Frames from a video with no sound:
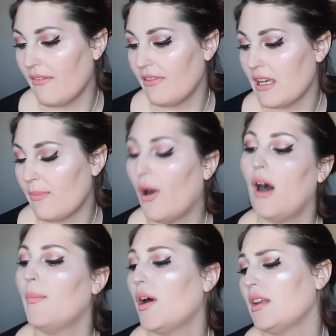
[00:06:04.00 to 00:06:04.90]
have the
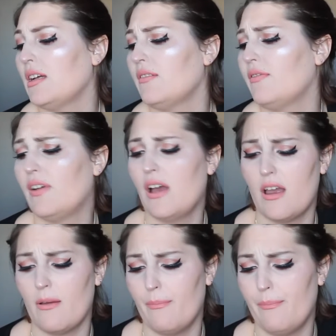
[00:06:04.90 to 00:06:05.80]
Palmolive
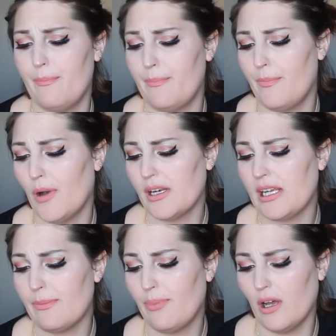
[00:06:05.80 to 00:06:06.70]

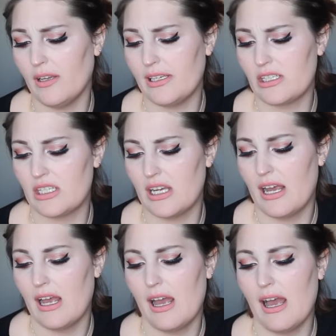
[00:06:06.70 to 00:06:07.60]
Body Polish
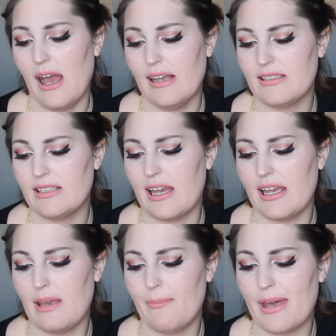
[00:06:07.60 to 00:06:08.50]

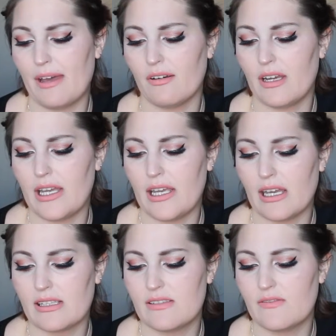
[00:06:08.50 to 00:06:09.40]
Acai Berry
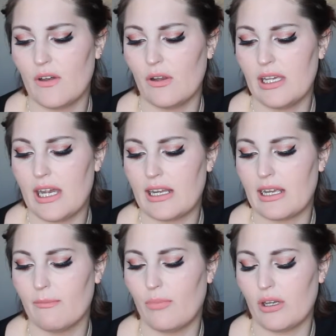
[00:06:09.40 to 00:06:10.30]

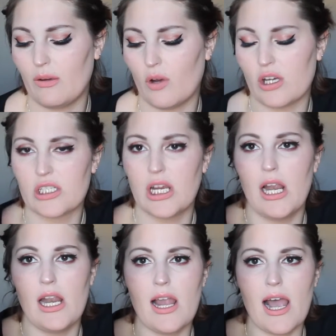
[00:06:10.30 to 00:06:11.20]
Exfoliating Body Wash.
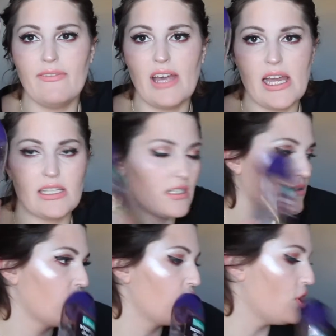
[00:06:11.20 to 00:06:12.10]
Love it!
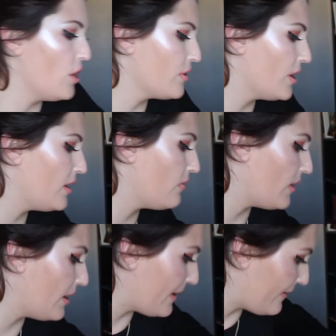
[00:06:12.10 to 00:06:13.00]
So good.
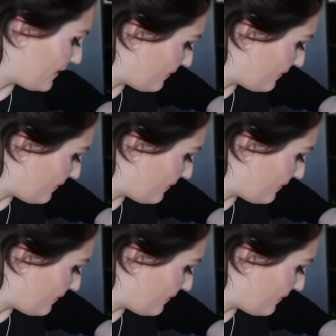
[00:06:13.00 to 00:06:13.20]
One of my